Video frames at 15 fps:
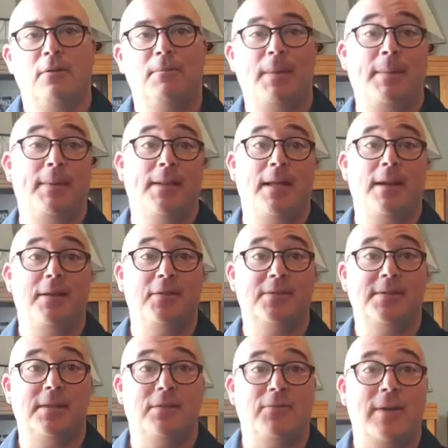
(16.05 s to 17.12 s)
maybe a lot of you are
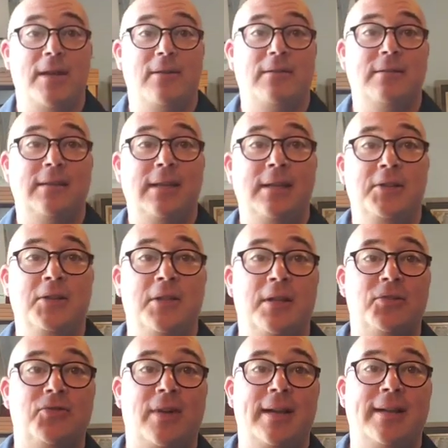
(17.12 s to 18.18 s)
sitting around eating your
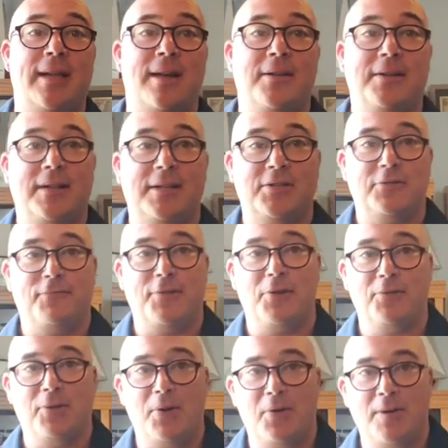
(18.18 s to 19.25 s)
lunch right now, you got your
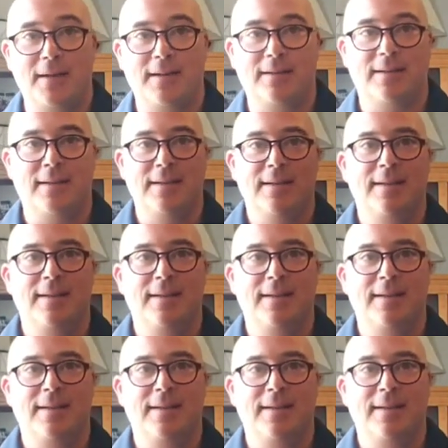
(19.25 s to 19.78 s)
phone going, and